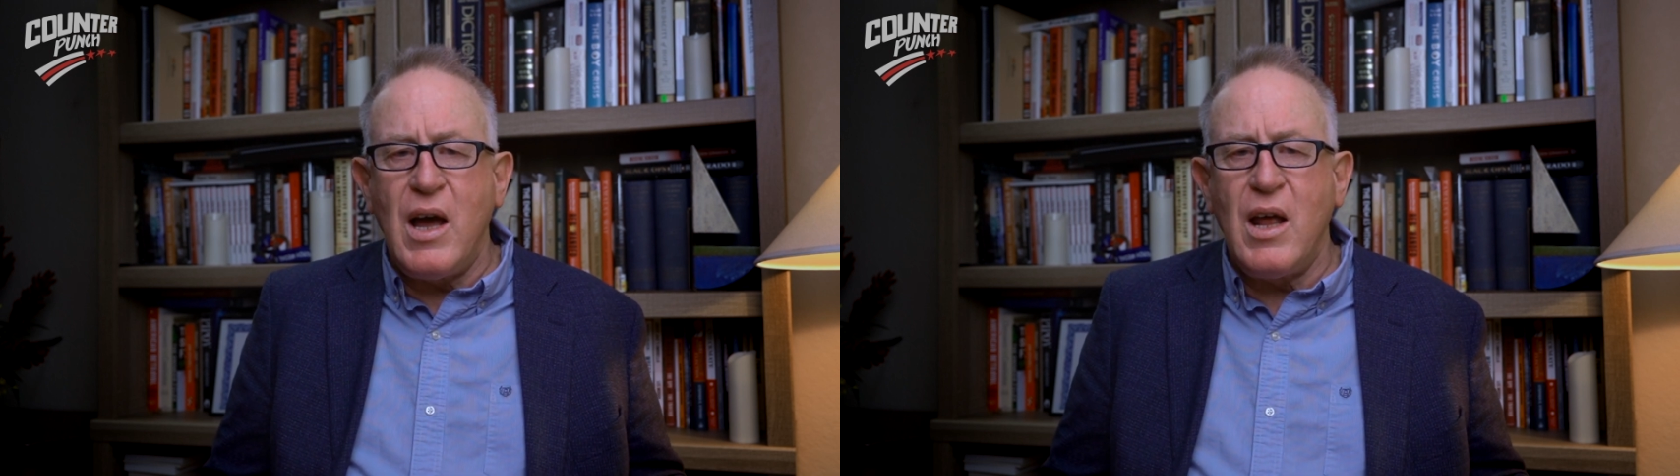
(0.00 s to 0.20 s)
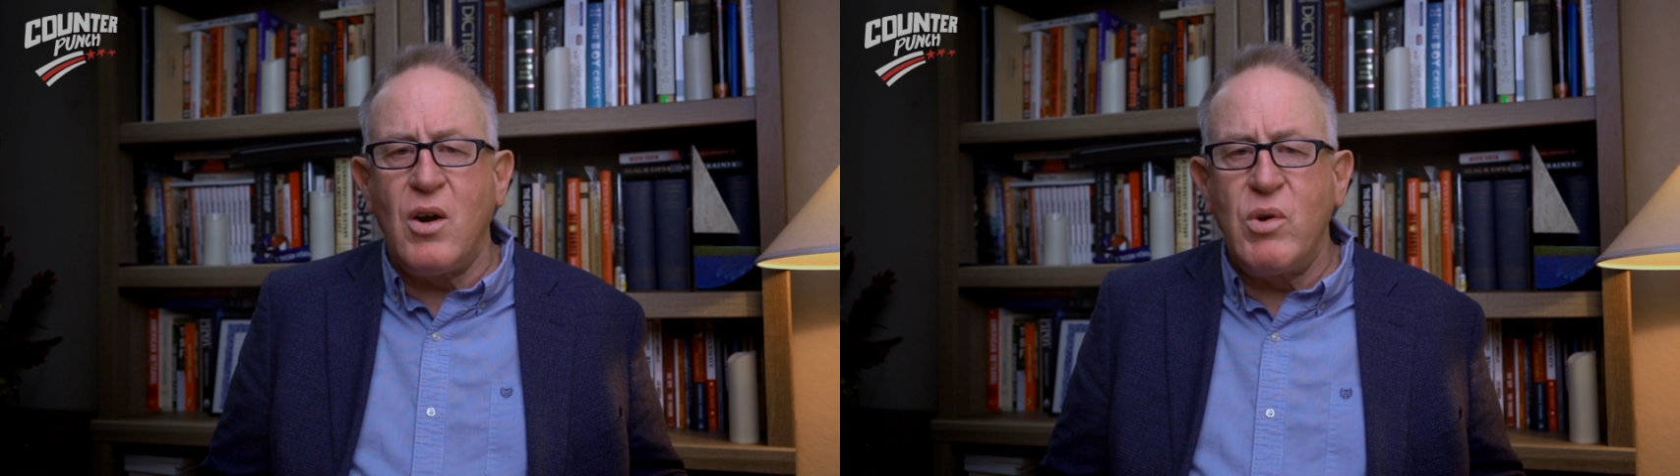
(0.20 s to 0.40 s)

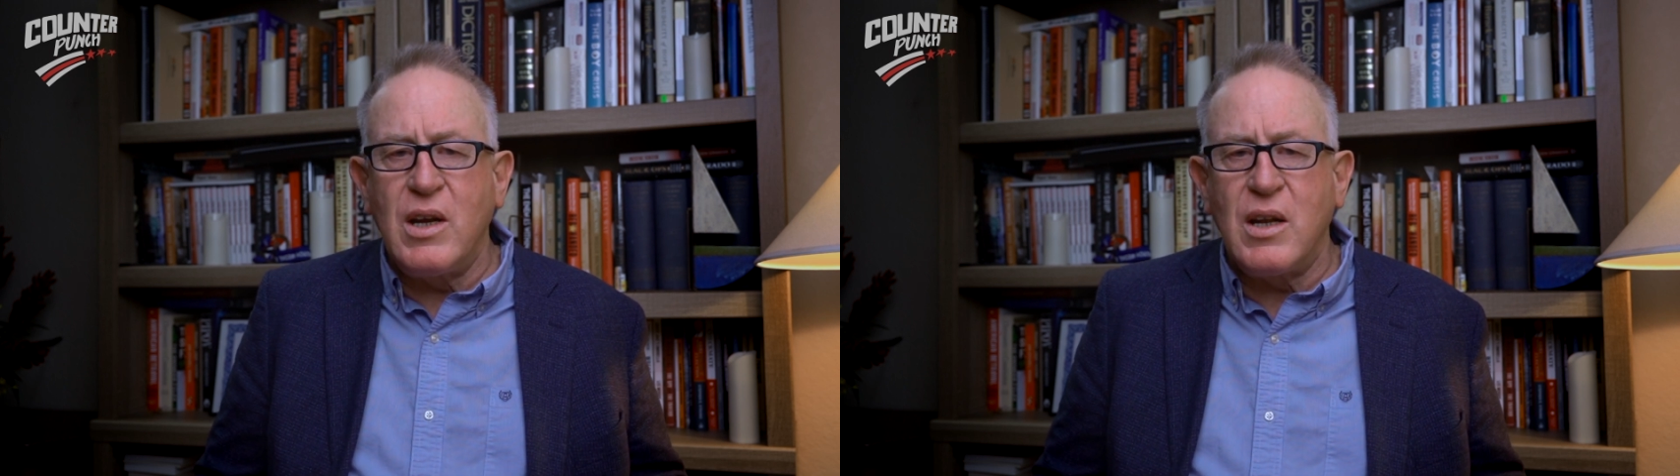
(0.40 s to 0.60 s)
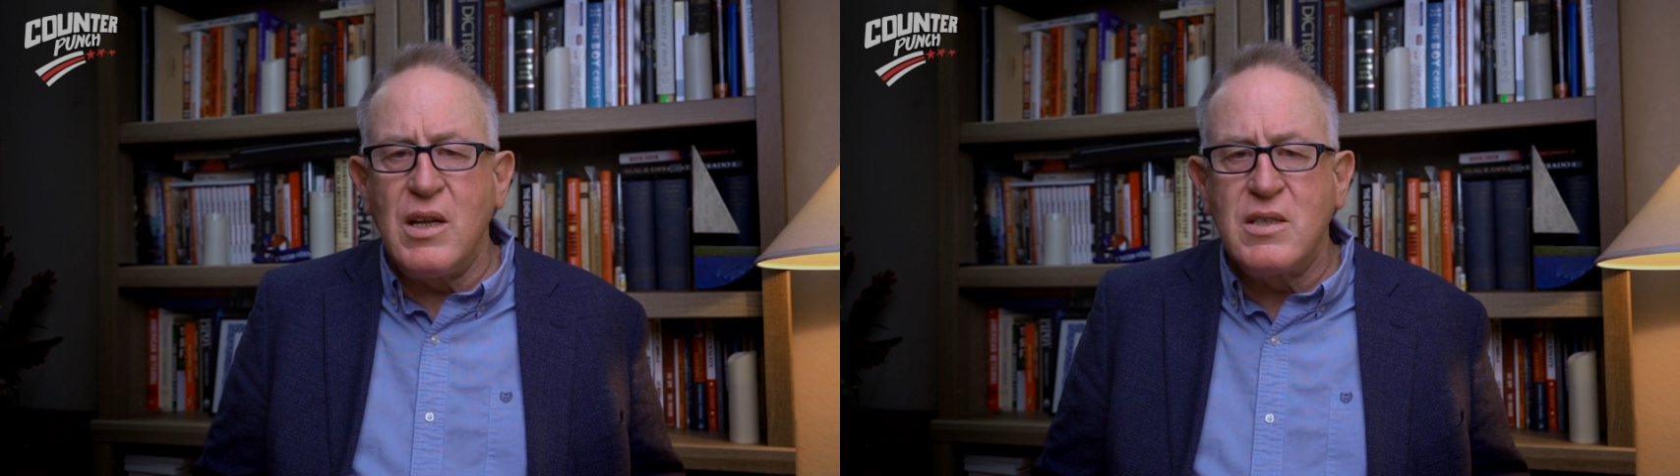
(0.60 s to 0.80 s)
Hillary
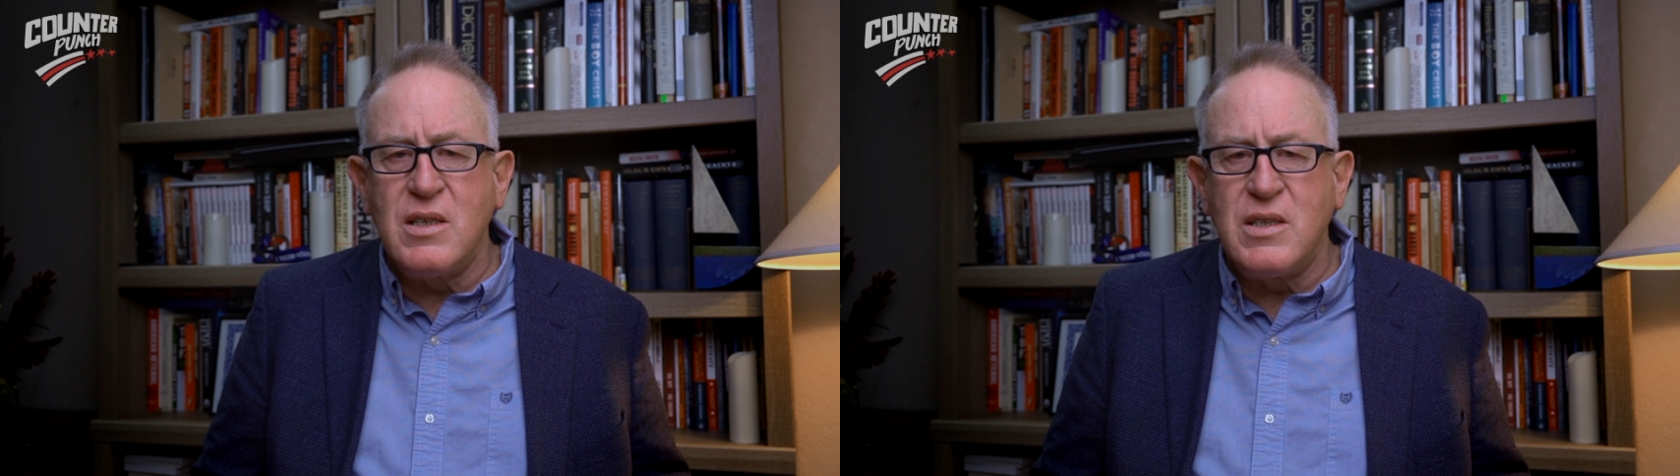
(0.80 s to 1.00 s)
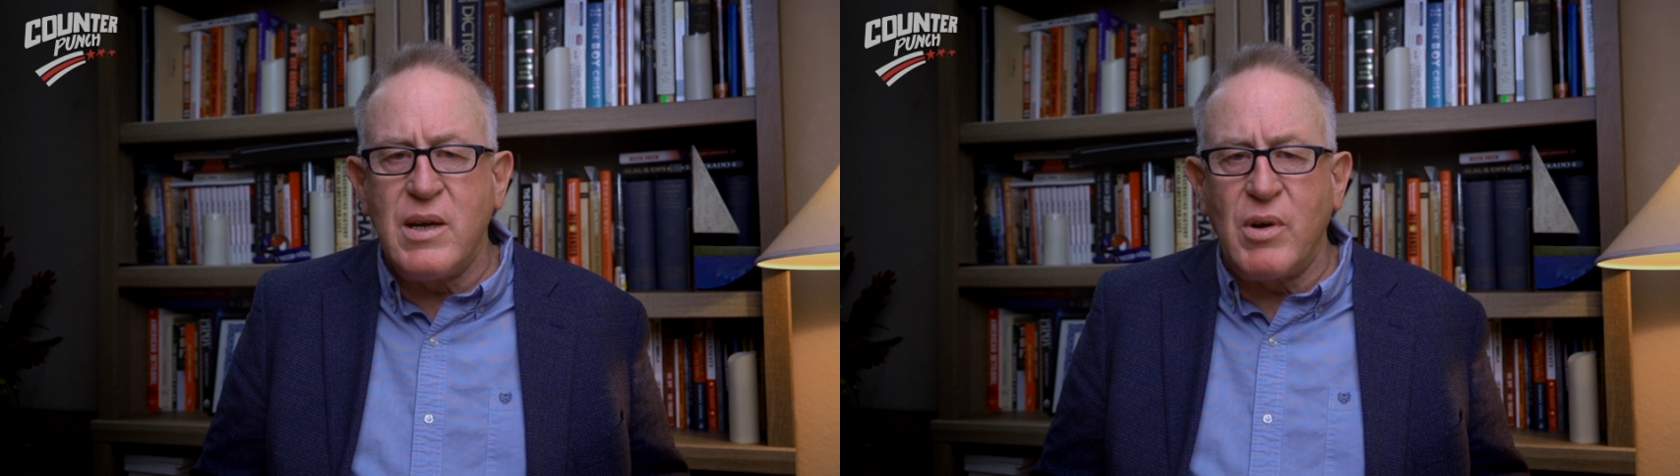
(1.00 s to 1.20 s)

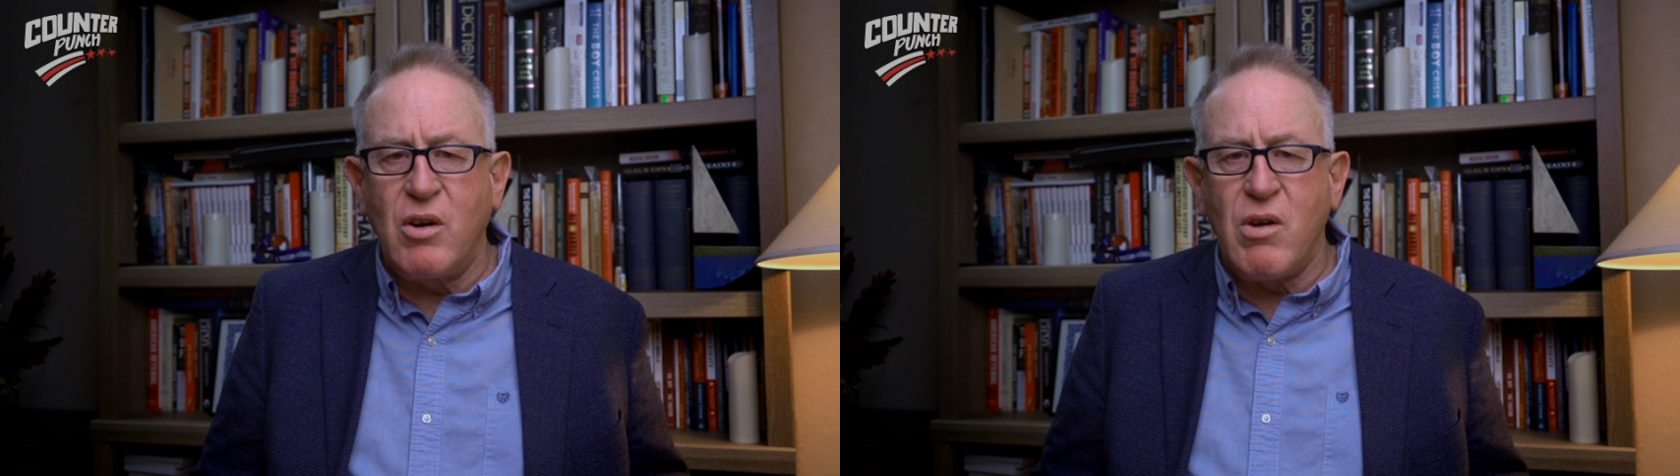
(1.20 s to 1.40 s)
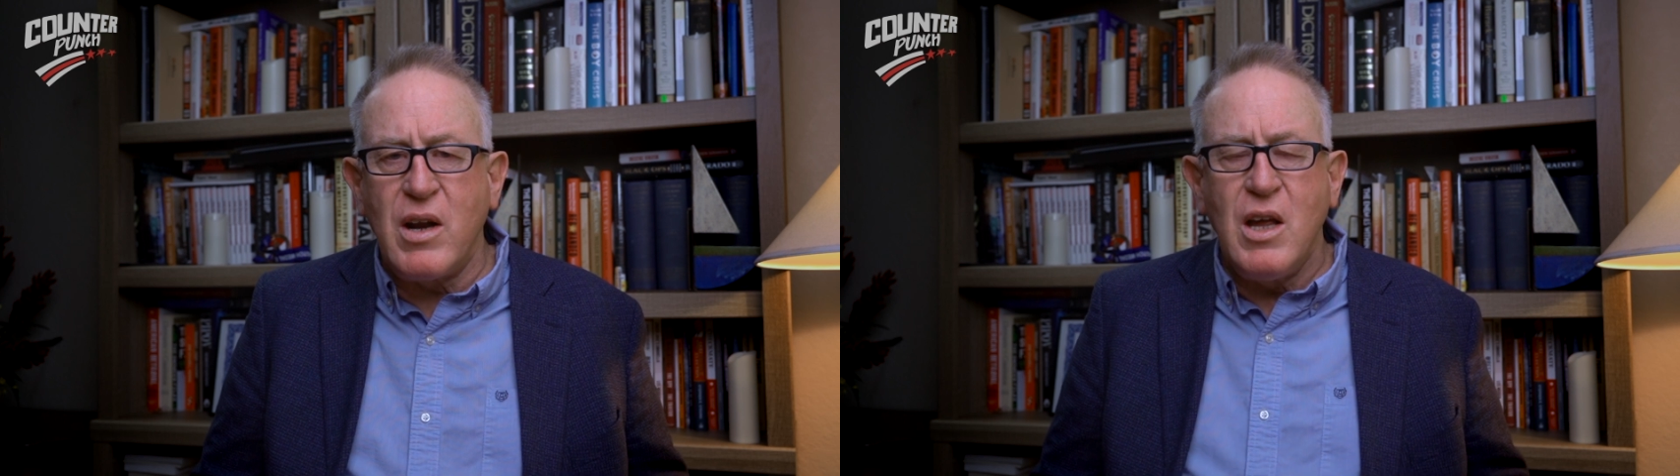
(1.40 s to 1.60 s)
Clinton
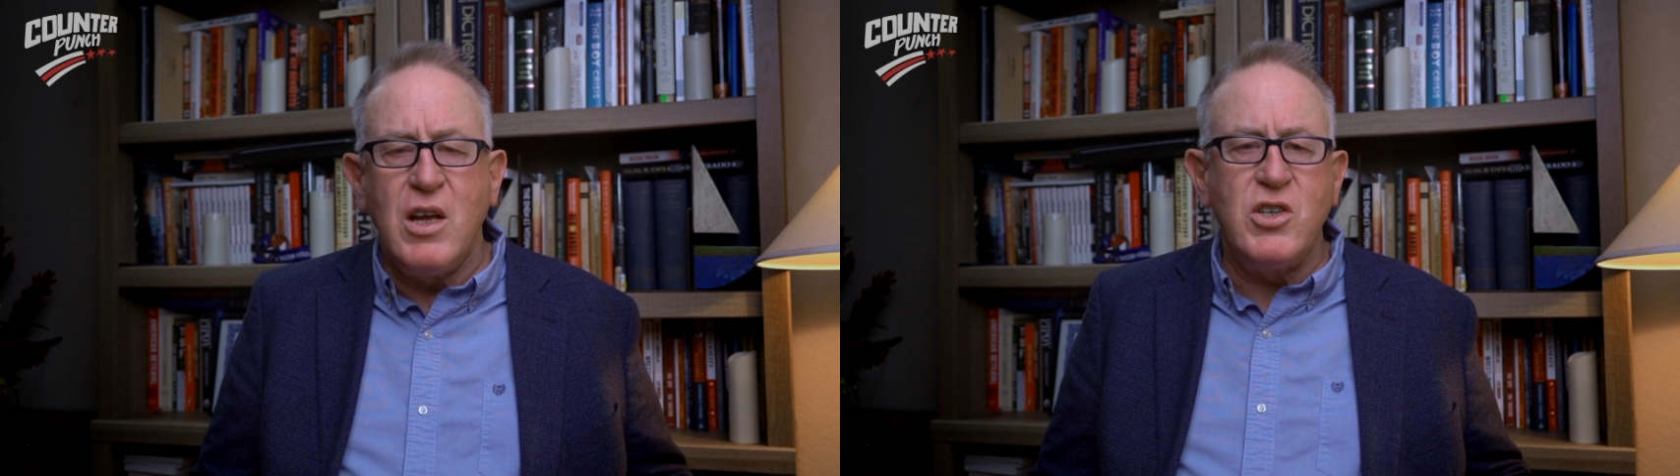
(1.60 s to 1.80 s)
Democrat.